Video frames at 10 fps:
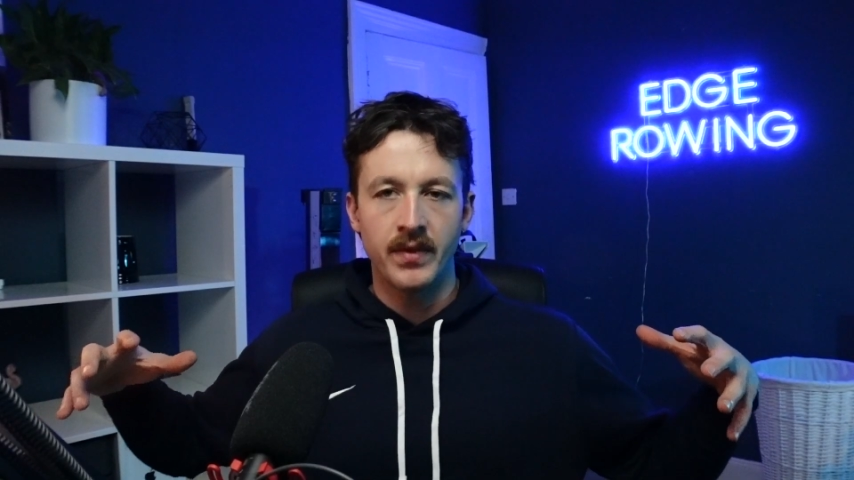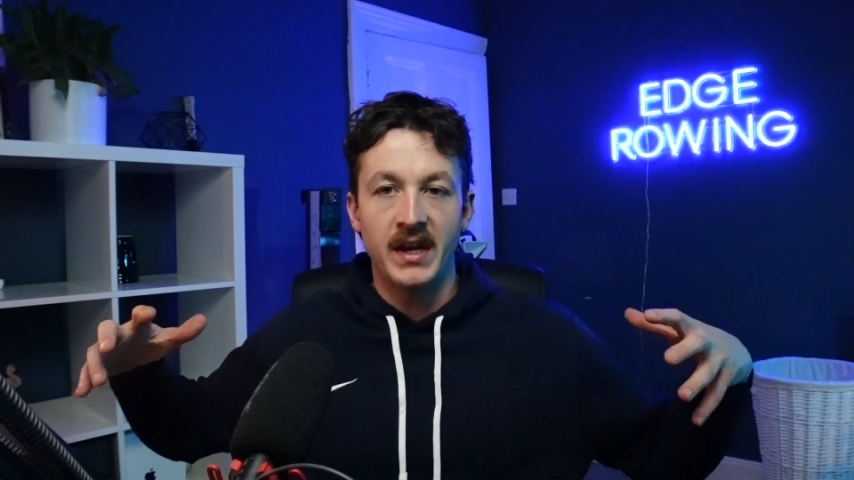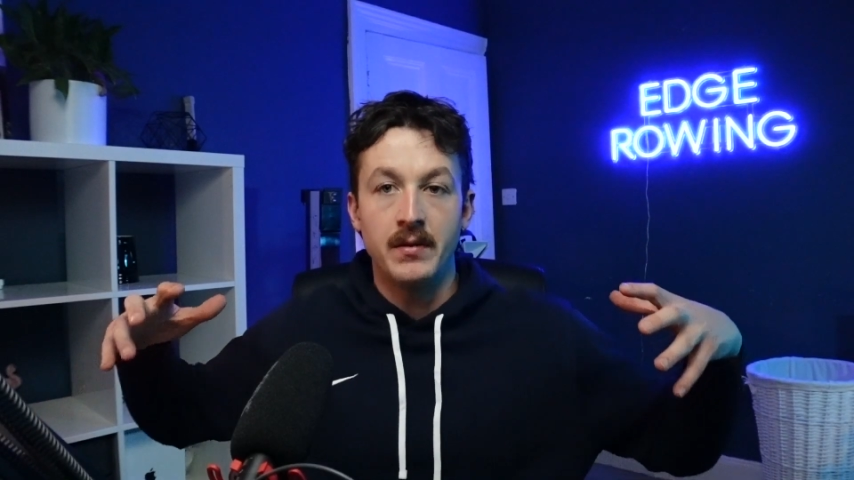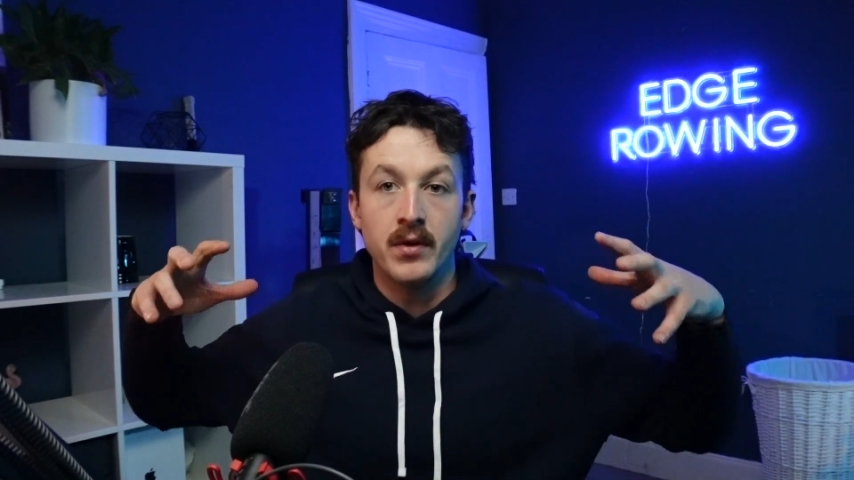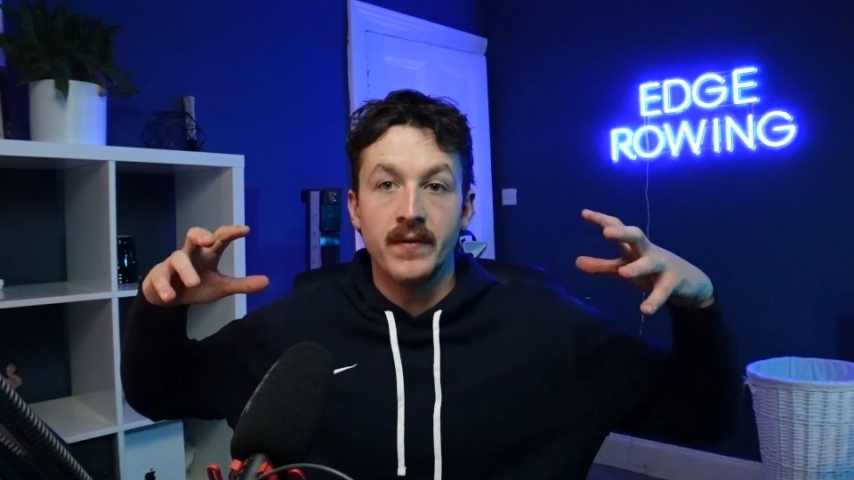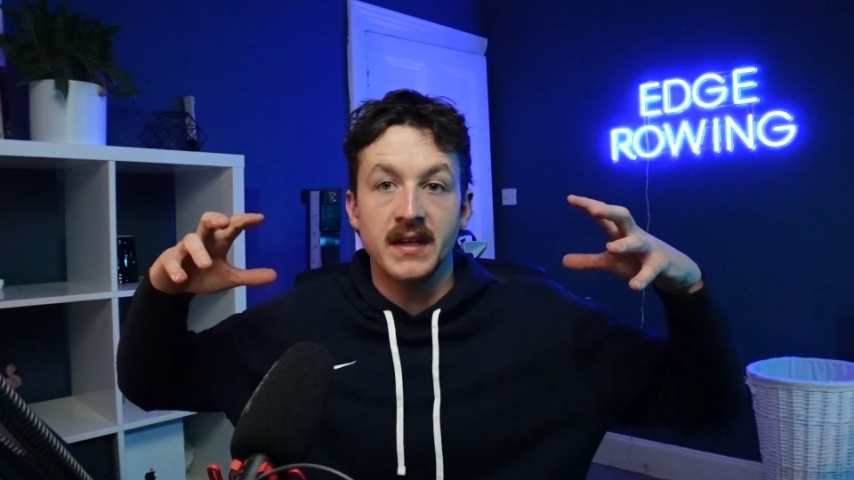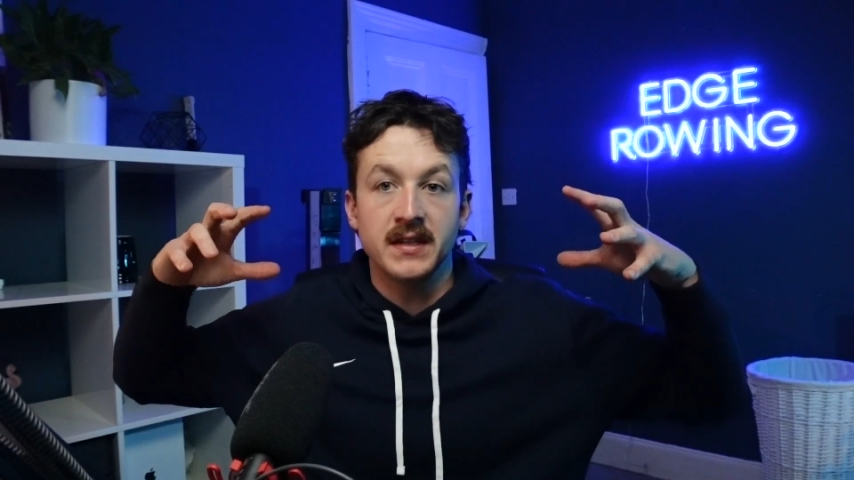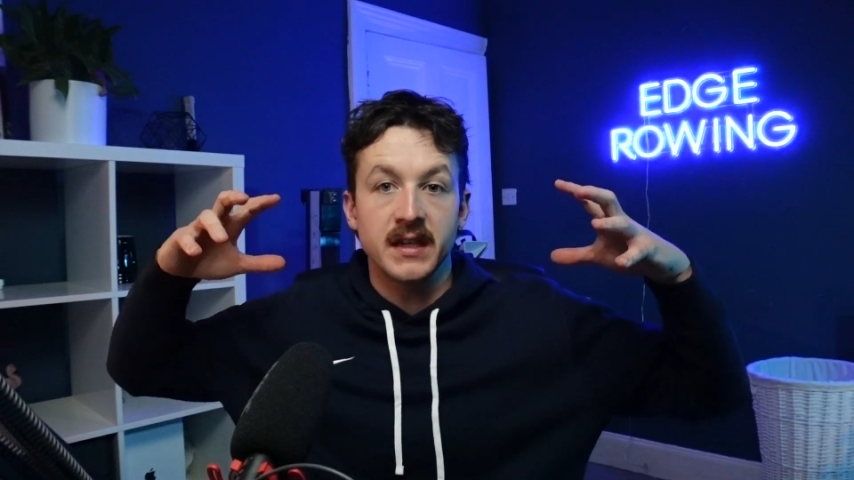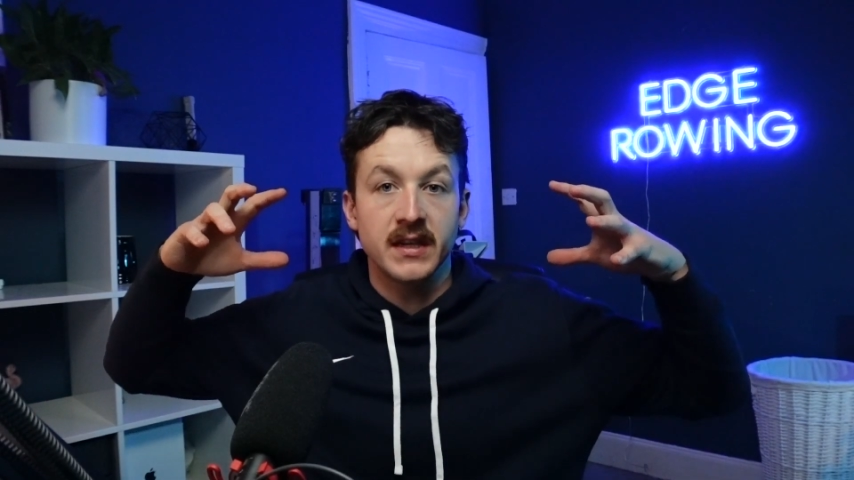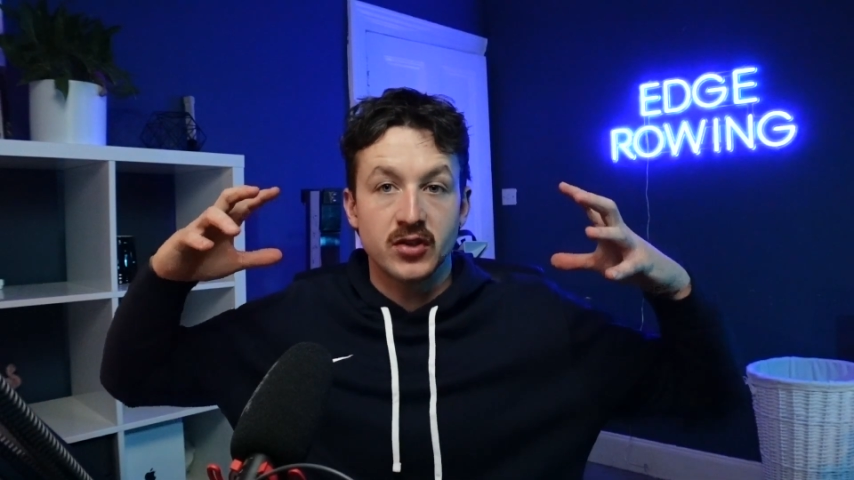then you move
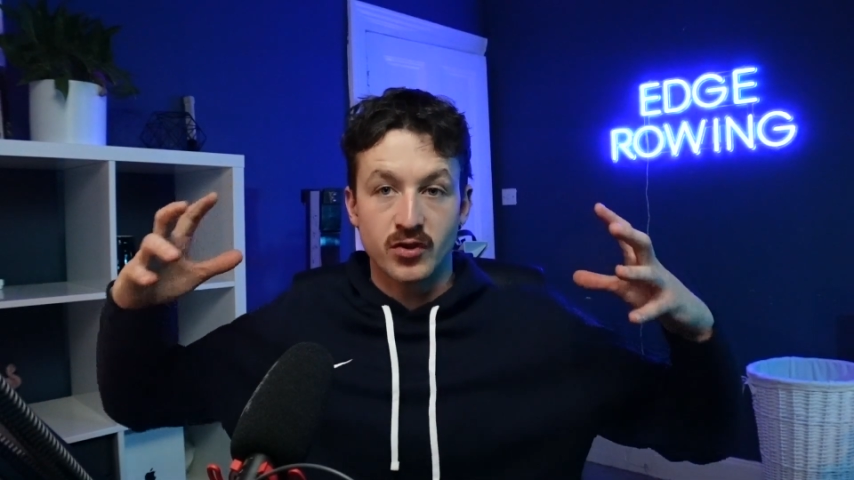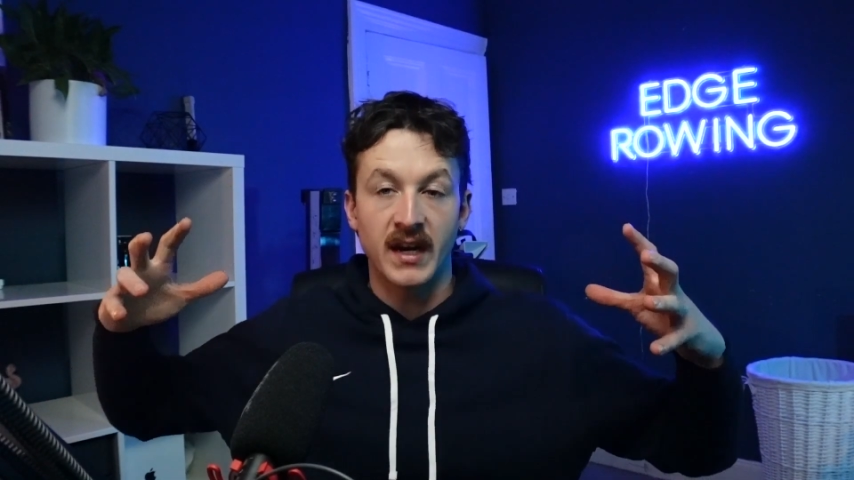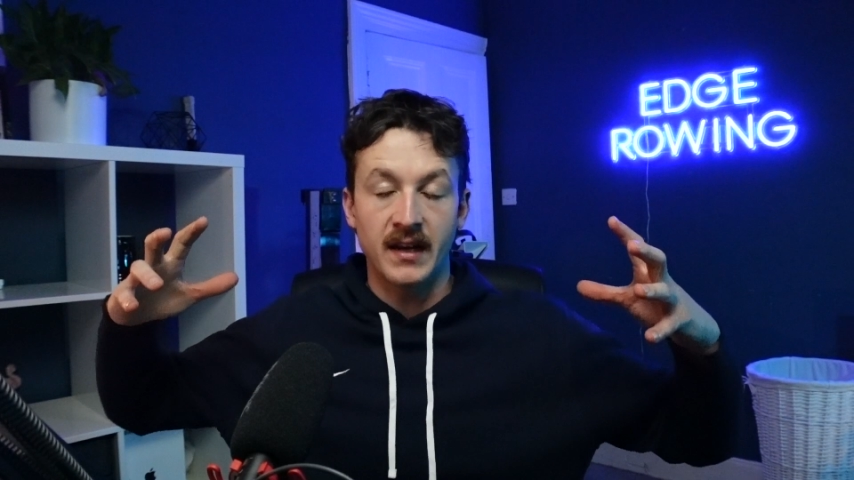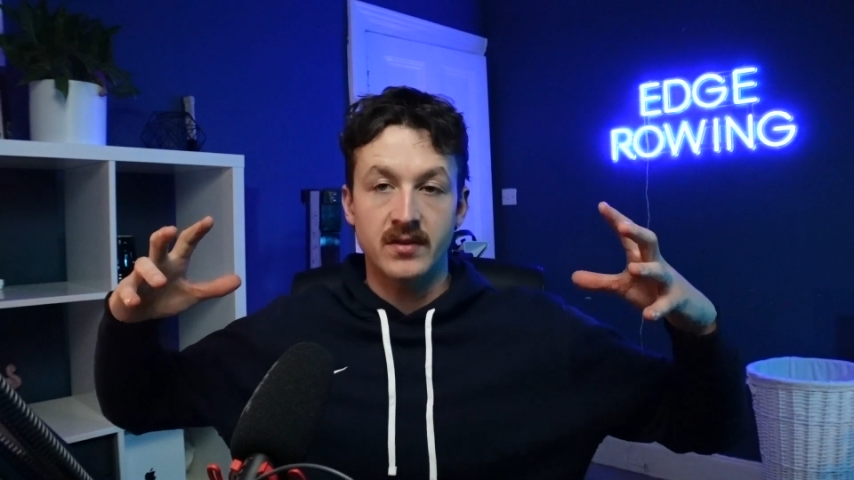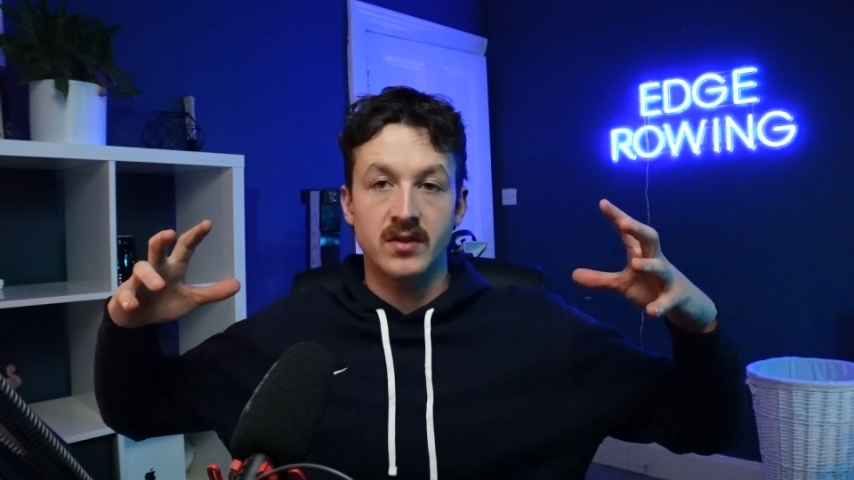into strength.